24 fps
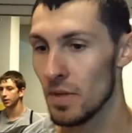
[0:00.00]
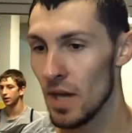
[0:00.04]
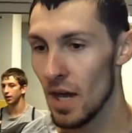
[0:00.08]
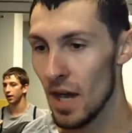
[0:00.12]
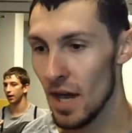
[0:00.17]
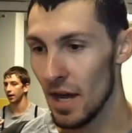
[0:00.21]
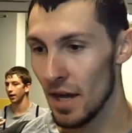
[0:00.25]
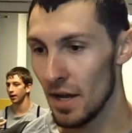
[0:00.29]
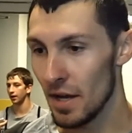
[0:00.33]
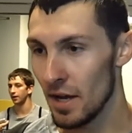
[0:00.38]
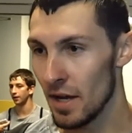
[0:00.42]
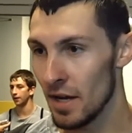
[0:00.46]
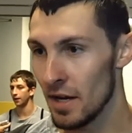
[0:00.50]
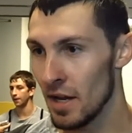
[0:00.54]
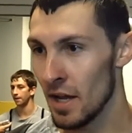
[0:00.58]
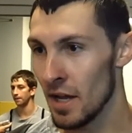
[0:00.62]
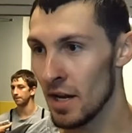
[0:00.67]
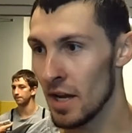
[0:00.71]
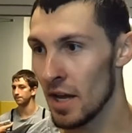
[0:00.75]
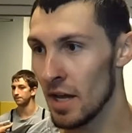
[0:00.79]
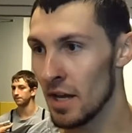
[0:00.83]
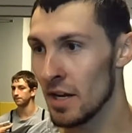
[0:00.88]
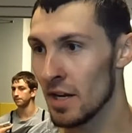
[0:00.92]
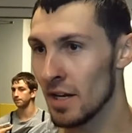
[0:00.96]
Yeah,
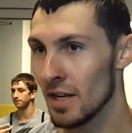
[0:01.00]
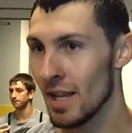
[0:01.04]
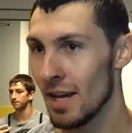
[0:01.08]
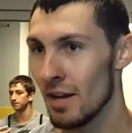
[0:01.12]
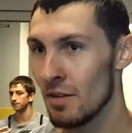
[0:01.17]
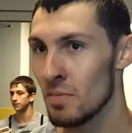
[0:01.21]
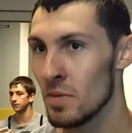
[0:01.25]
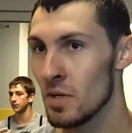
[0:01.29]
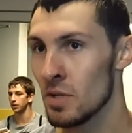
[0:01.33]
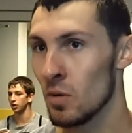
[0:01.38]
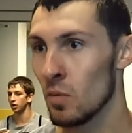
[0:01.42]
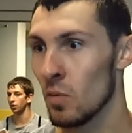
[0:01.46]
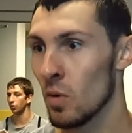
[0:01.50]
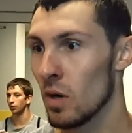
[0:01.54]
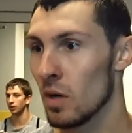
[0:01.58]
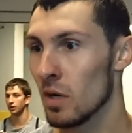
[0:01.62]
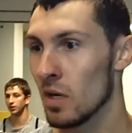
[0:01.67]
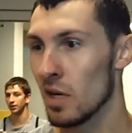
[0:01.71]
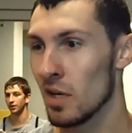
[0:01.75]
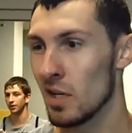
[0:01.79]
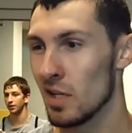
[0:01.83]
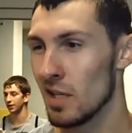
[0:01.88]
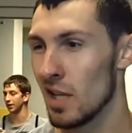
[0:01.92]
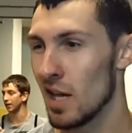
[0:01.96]
and it allowed me to
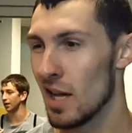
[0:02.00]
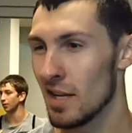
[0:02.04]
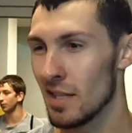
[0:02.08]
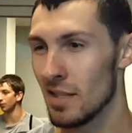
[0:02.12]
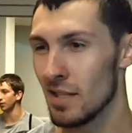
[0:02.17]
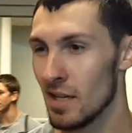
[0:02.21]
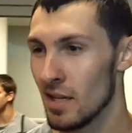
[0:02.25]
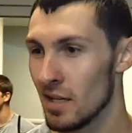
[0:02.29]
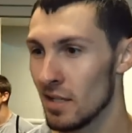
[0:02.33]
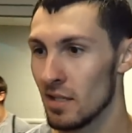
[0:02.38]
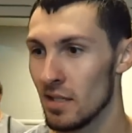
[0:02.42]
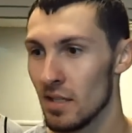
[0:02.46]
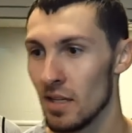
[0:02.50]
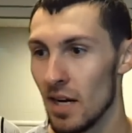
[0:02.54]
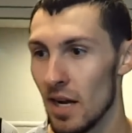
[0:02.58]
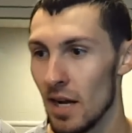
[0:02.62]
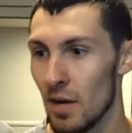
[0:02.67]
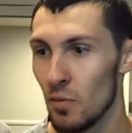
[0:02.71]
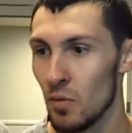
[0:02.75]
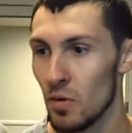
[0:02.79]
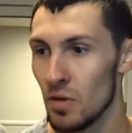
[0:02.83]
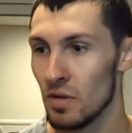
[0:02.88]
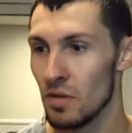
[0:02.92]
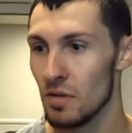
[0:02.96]
work on a lot of things that
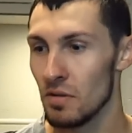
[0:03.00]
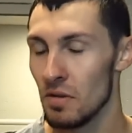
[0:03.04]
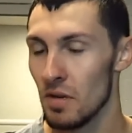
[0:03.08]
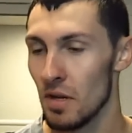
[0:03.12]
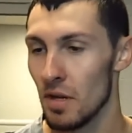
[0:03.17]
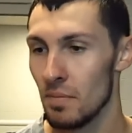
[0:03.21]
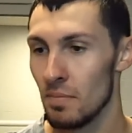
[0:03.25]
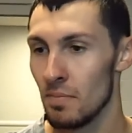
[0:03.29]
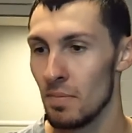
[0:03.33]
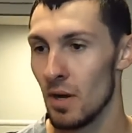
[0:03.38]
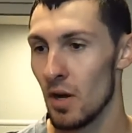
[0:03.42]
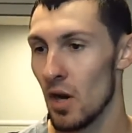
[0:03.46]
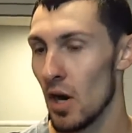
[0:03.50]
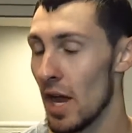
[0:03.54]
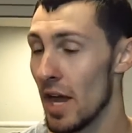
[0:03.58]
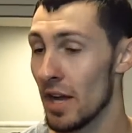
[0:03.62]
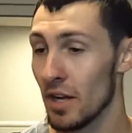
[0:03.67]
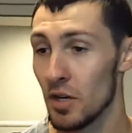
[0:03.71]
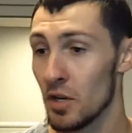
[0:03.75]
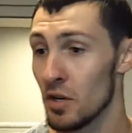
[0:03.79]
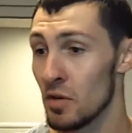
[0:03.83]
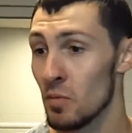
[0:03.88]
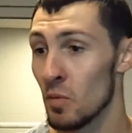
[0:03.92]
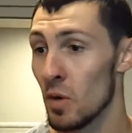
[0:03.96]
I
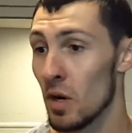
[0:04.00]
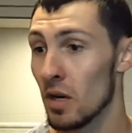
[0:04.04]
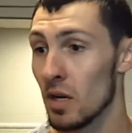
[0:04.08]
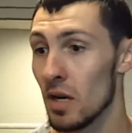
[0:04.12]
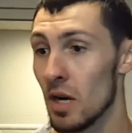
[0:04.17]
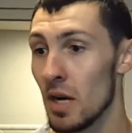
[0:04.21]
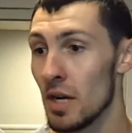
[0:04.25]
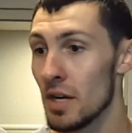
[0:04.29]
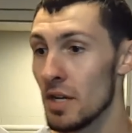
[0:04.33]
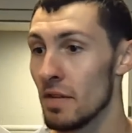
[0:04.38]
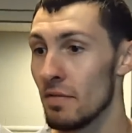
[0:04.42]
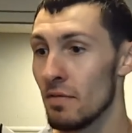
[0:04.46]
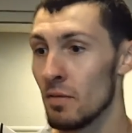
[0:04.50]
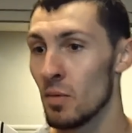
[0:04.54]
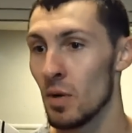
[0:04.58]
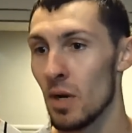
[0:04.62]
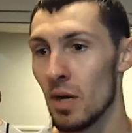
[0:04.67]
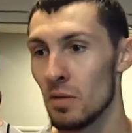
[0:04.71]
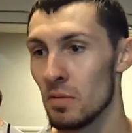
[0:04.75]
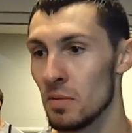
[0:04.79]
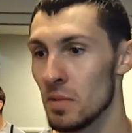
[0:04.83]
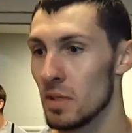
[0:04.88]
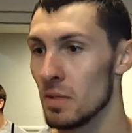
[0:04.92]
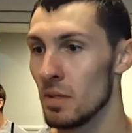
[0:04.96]
couldn't work on. Even when
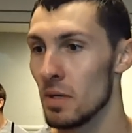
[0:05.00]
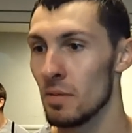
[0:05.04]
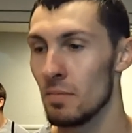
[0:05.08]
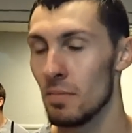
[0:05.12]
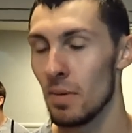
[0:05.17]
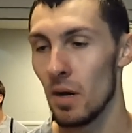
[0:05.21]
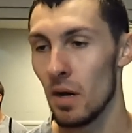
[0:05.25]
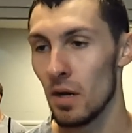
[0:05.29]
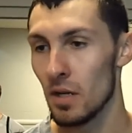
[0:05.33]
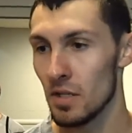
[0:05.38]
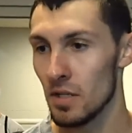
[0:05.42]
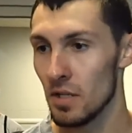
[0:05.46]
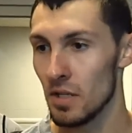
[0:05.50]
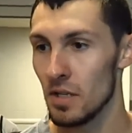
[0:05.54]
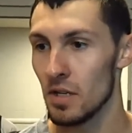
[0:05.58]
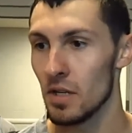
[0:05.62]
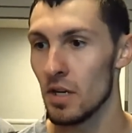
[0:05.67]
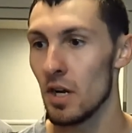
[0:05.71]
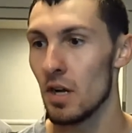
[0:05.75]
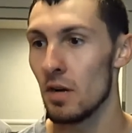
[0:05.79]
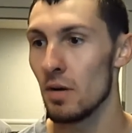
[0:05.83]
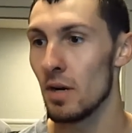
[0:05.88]
I was in Boston, you